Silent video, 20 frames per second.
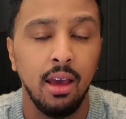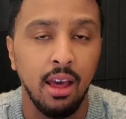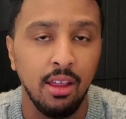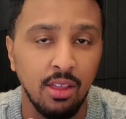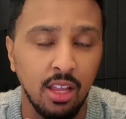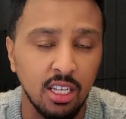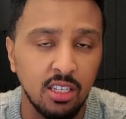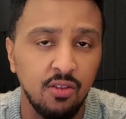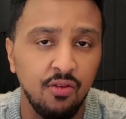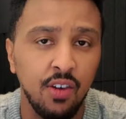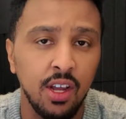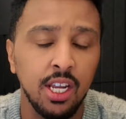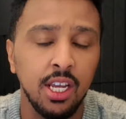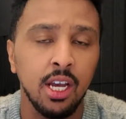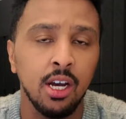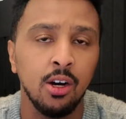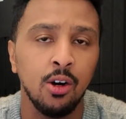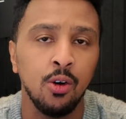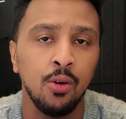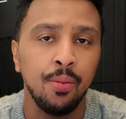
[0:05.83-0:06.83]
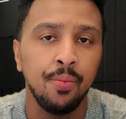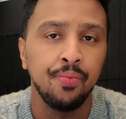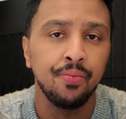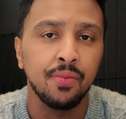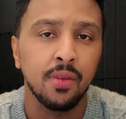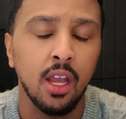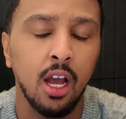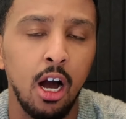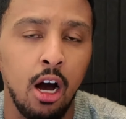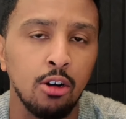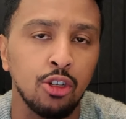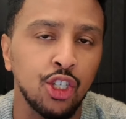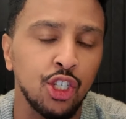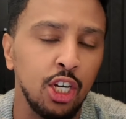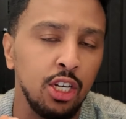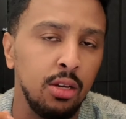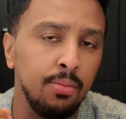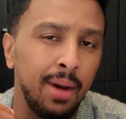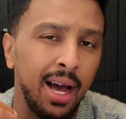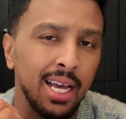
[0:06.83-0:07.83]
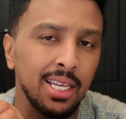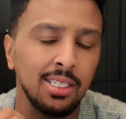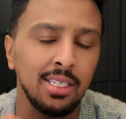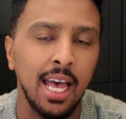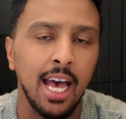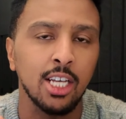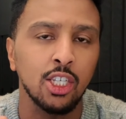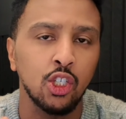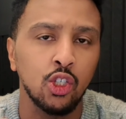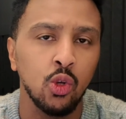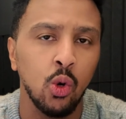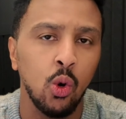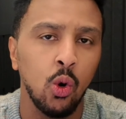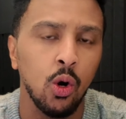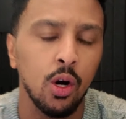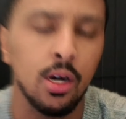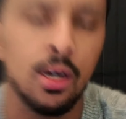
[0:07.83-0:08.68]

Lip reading: In this video, I'll show you my exact store,